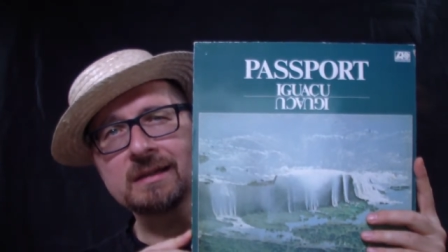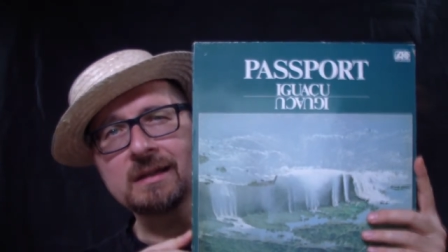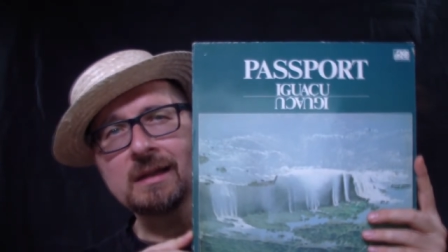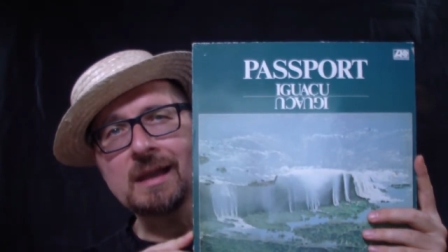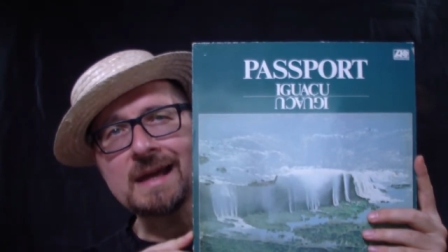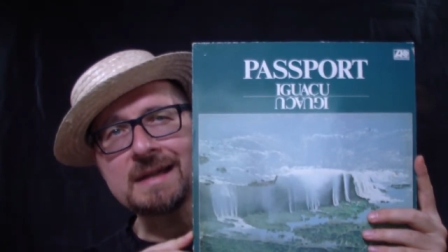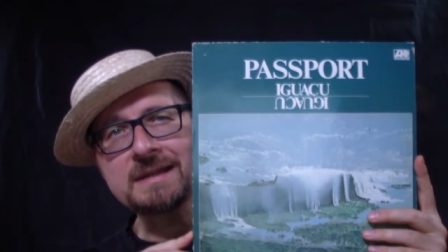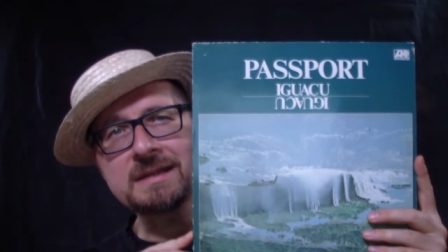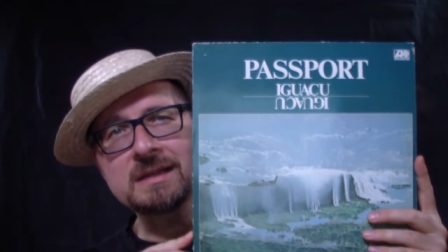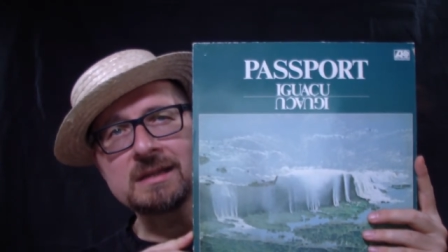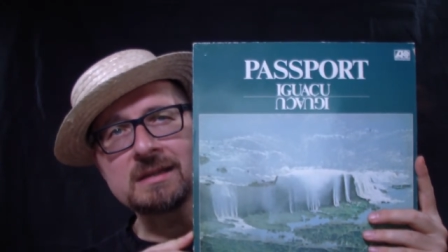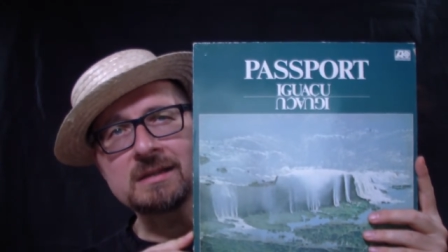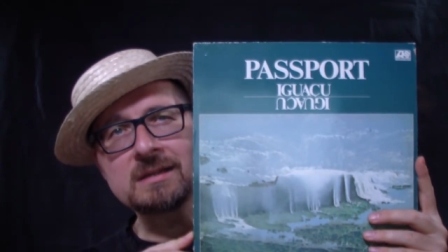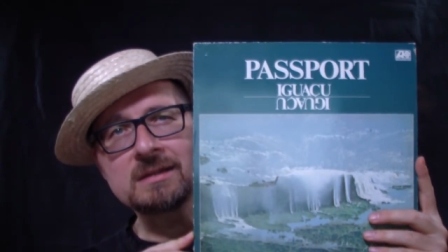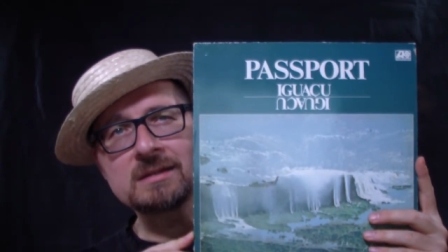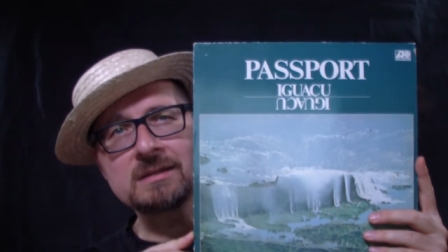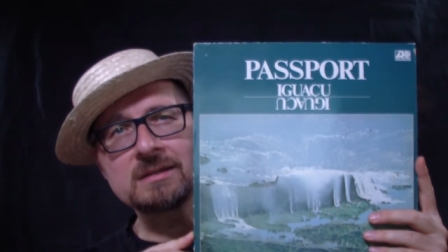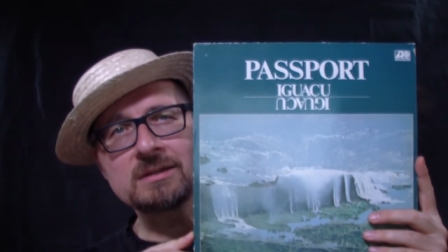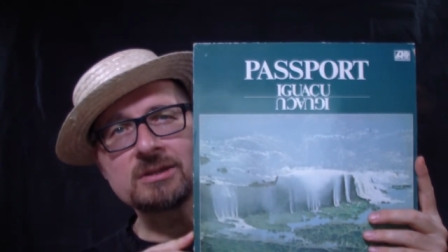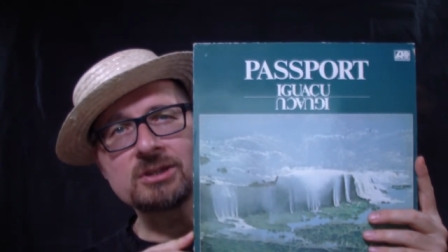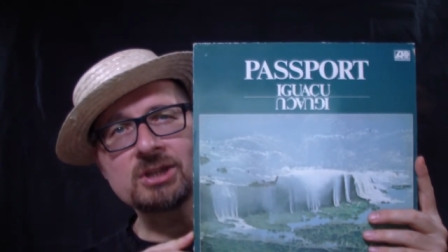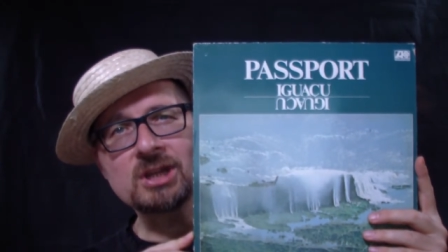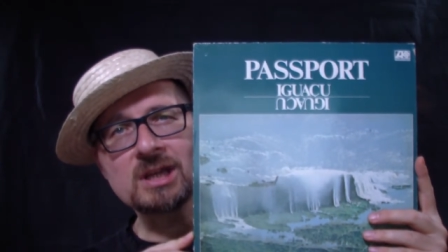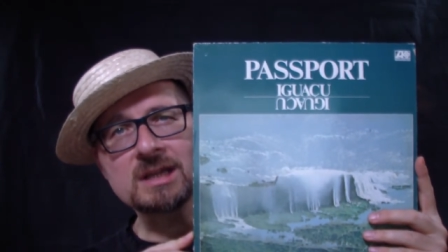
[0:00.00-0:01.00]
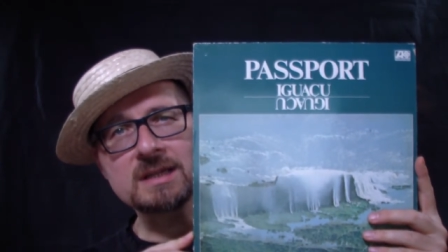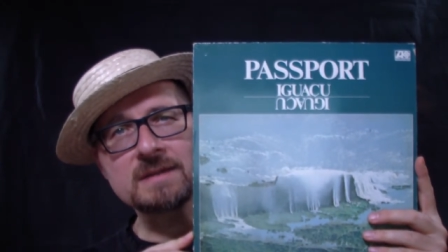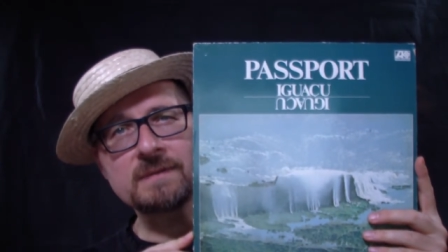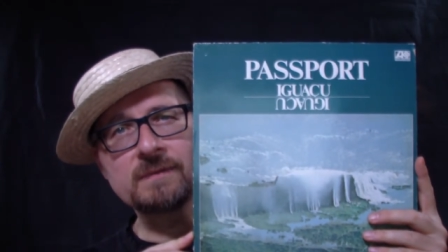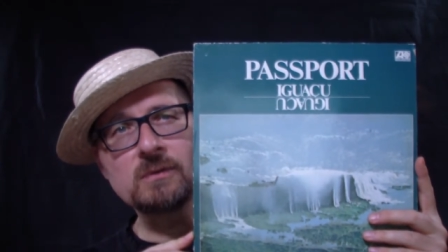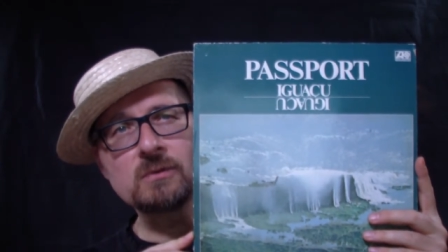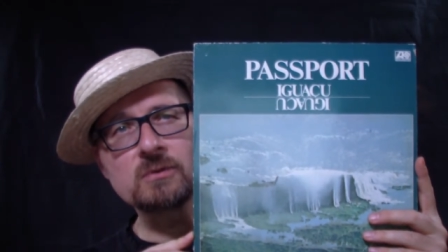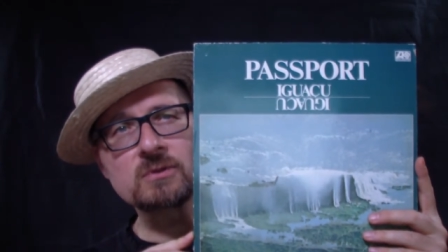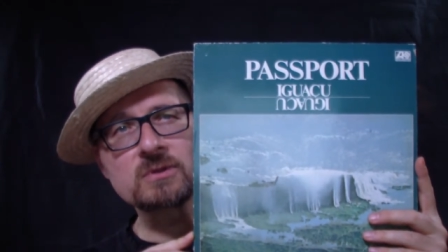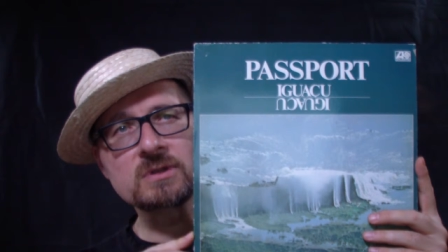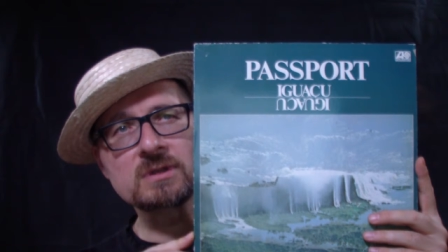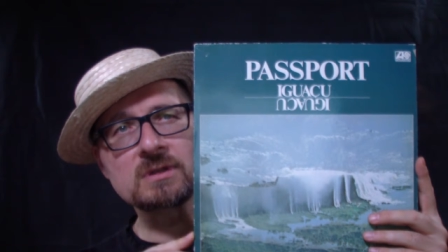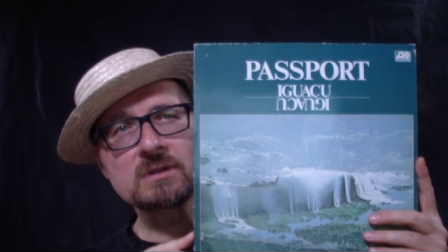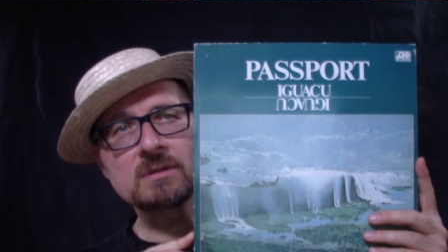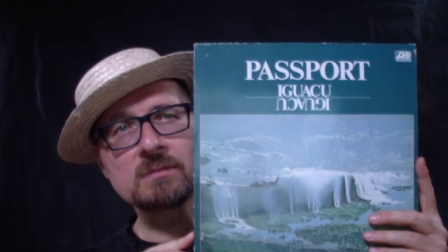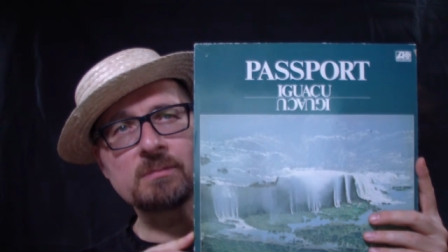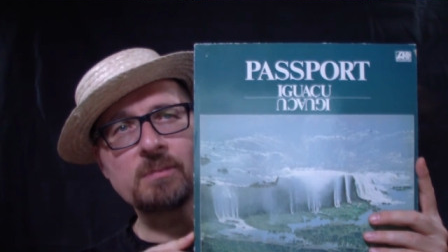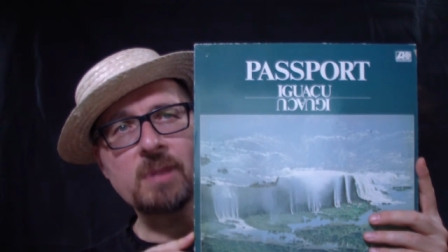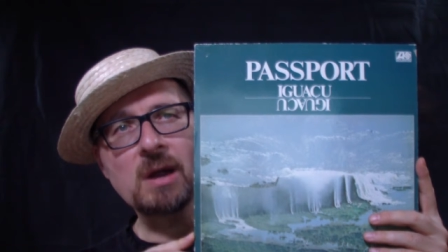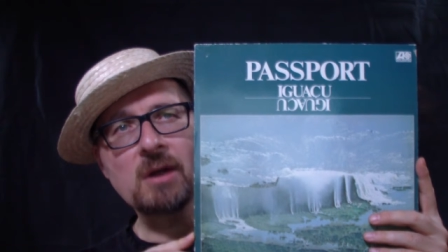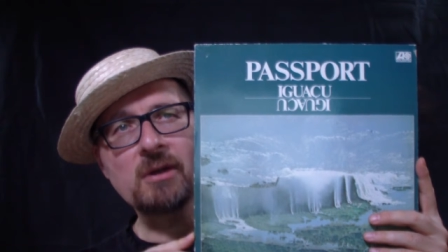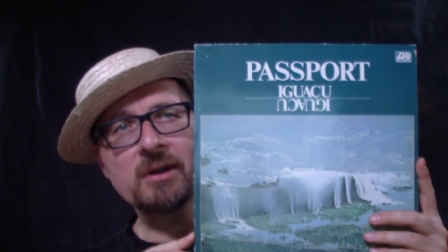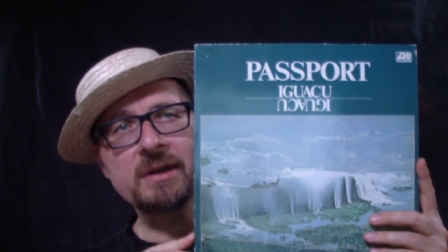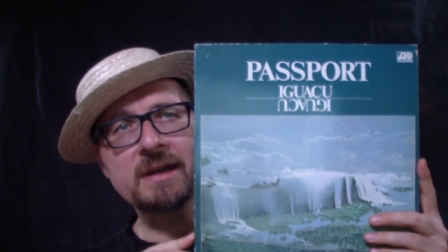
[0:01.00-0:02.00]
Latin jazz fusion
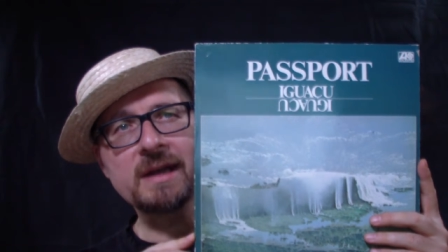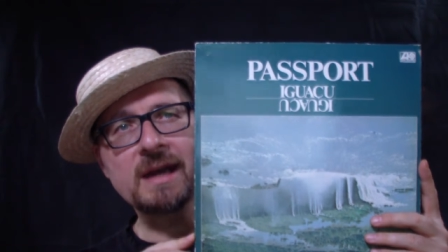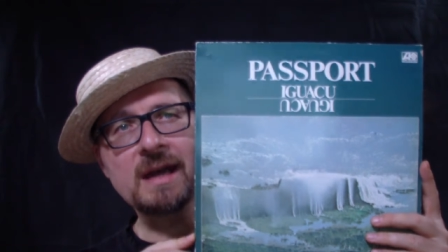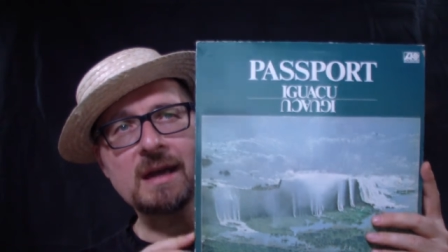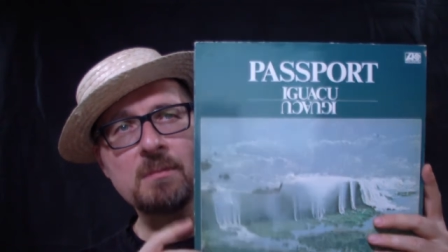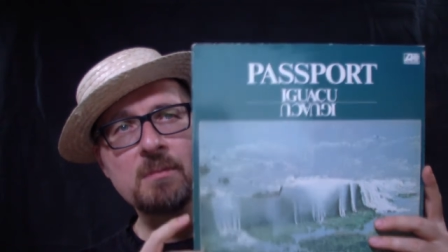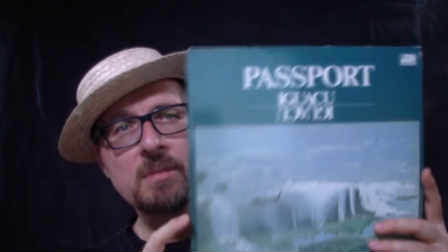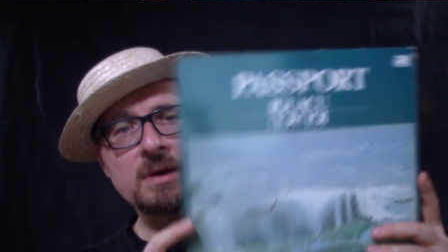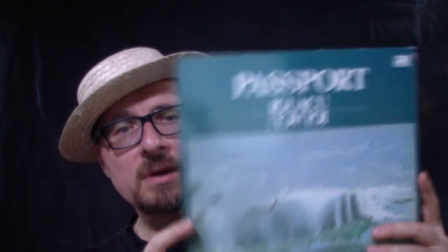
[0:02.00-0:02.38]
paradigm,